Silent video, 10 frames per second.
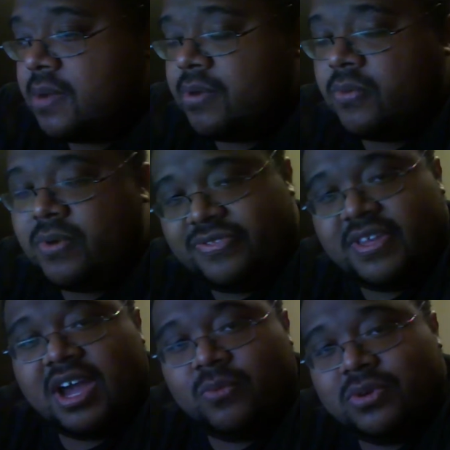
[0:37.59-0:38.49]
But one
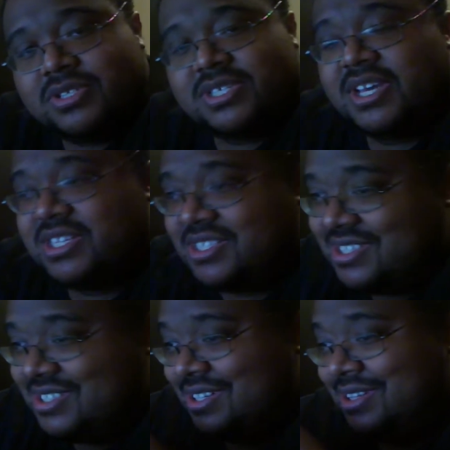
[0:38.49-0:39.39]
thing I will say,
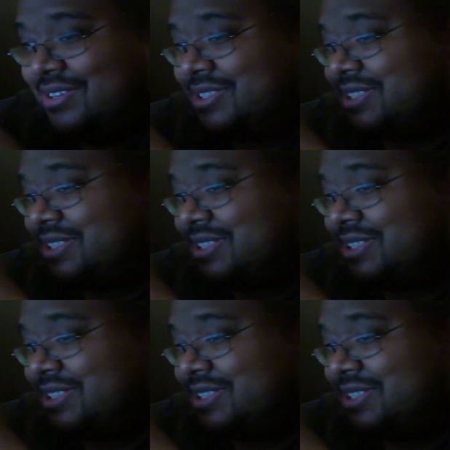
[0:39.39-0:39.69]
just on a little